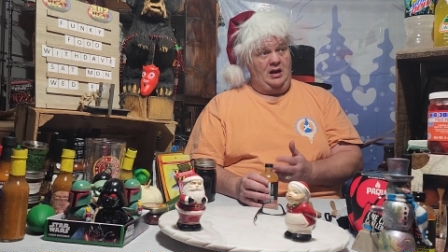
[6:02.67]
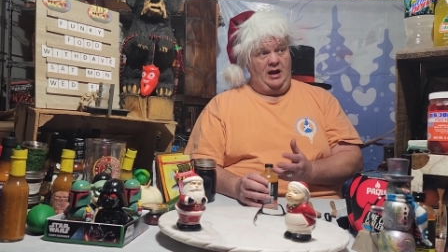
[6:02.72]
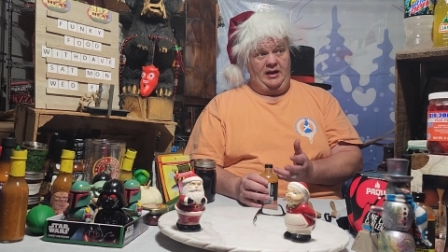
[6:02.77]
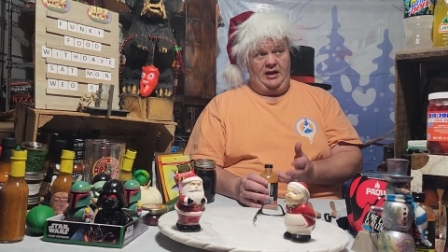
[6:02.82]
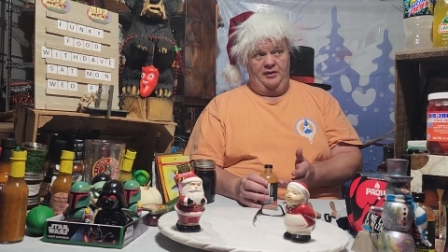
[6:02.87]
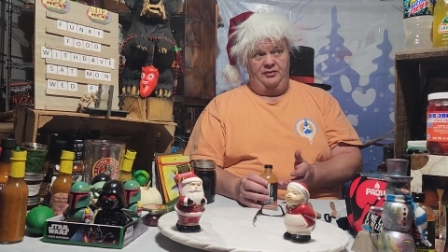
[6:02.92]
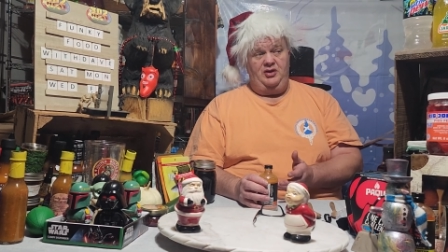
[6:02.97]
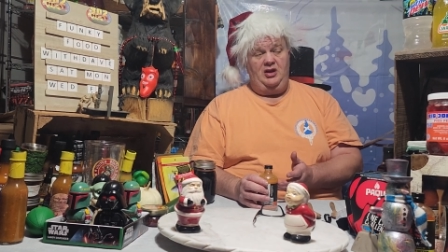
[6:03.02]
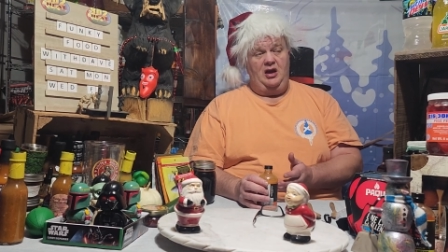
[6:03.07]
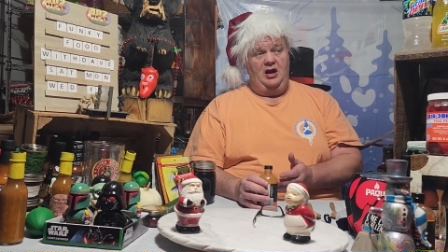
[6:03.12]
And I
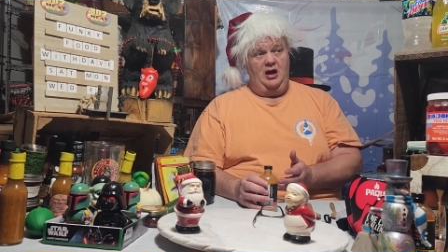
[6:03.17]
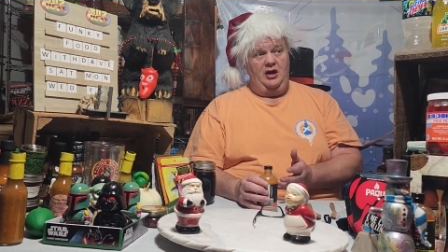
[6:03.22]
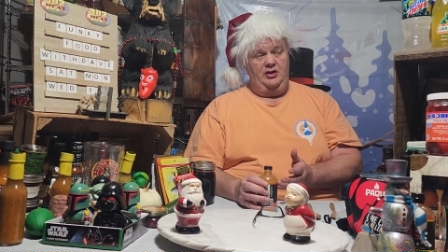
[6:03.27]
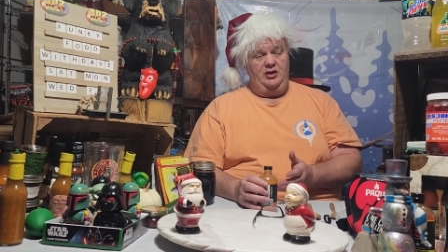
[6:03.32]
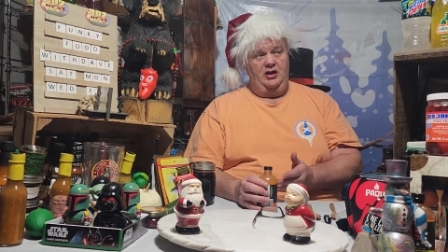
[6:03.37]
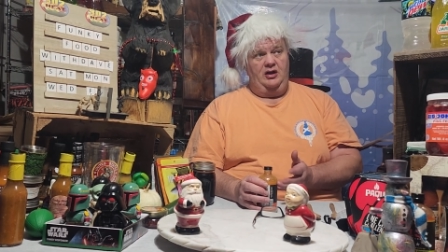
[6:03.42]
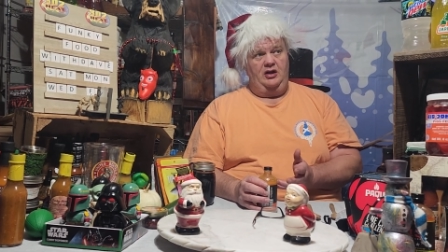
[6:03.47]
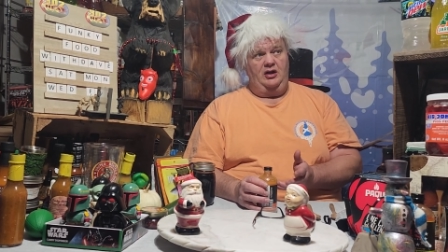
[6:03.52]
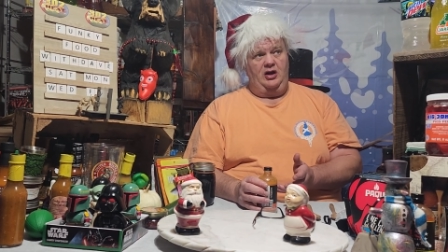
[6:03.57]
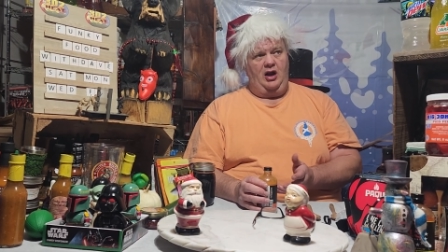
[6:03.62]
got the
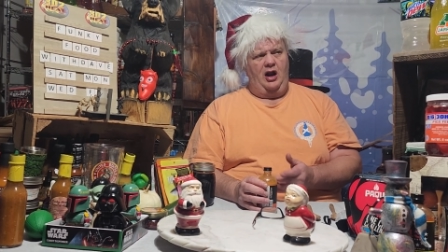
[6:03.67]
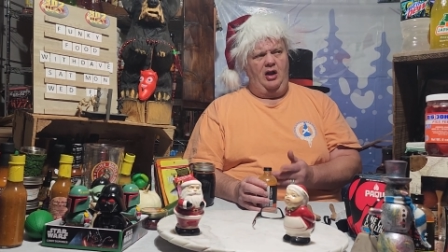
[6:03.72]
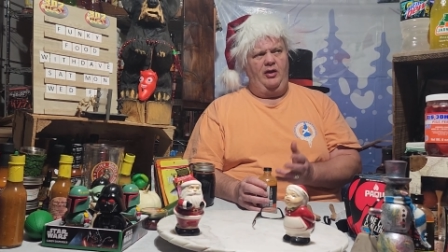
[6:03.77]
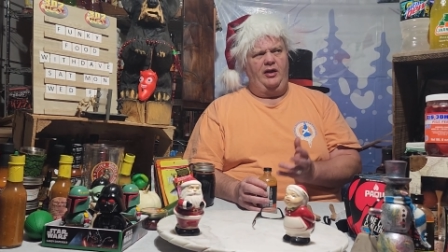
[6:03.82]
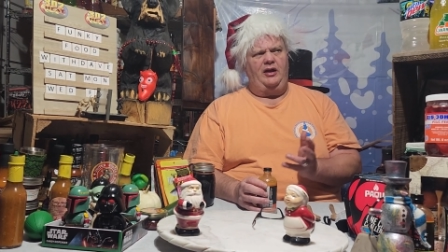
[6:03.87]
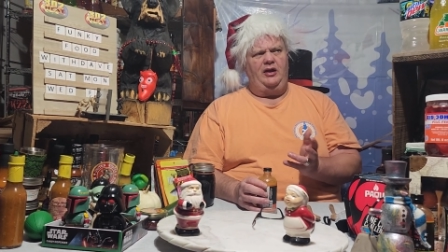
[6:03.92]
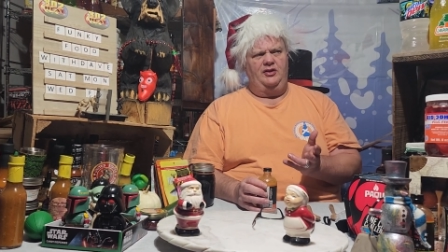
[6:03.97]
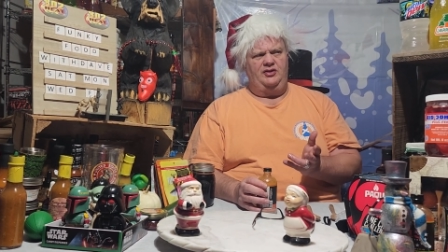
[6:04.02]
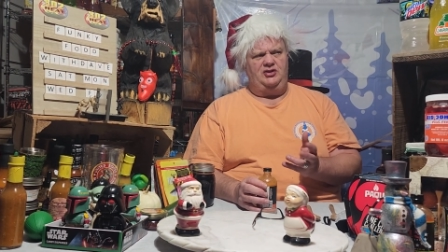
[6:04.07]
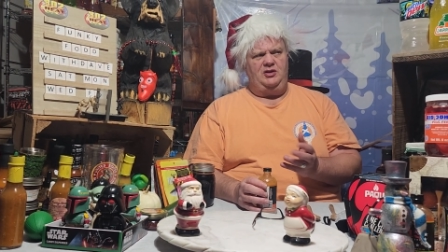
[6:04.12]
onion and
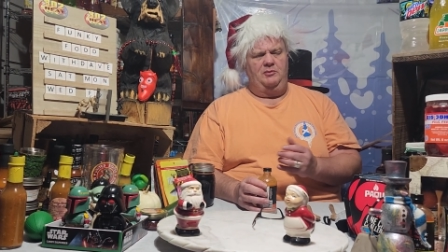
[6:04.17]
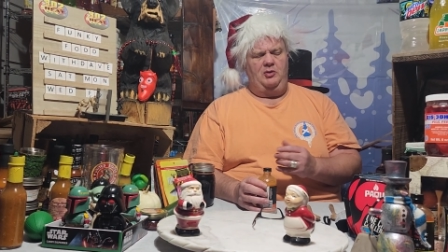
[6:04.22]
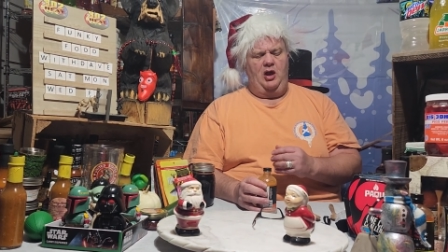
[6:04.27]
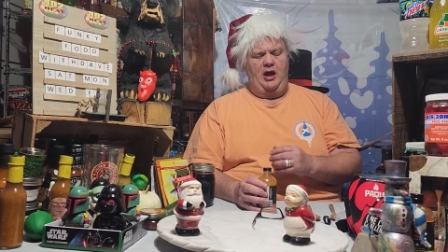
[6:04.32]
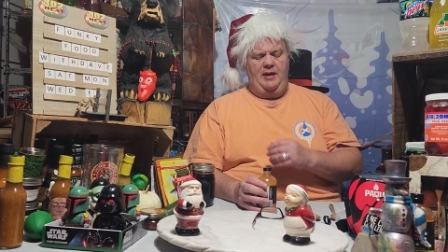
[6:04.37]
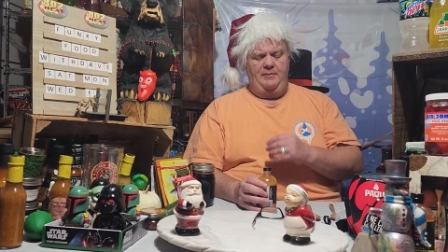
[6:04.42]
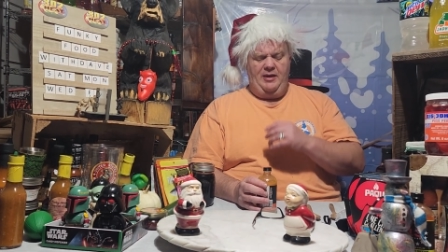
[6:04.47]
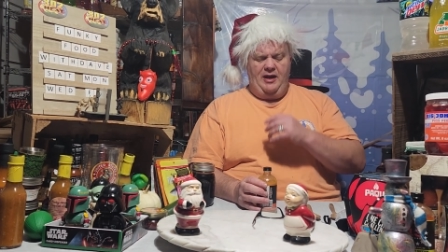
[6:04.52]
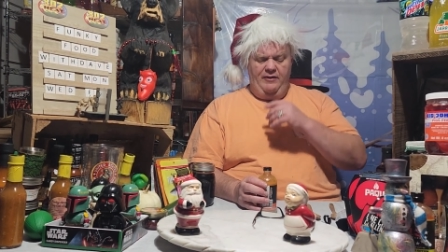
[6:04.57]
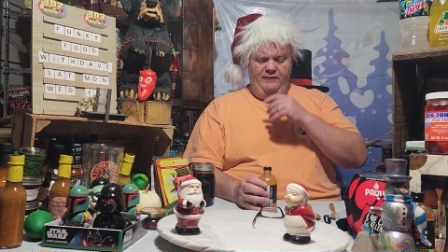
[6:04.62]
garlic and some mm.
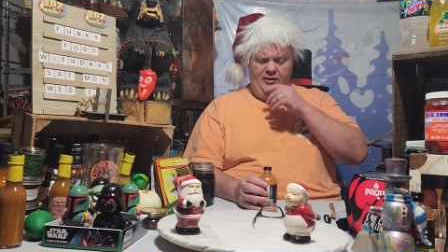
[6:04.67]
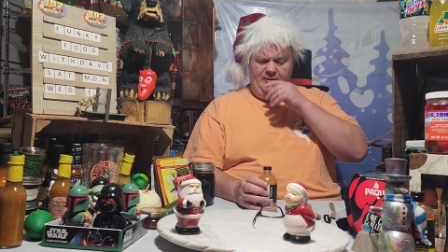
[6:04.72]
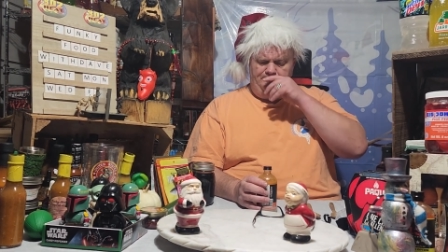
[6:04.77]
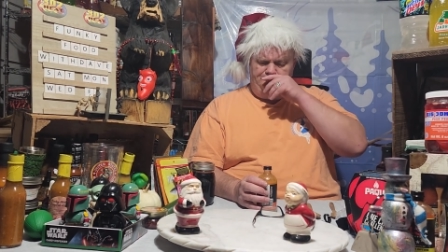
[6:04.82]
lime out of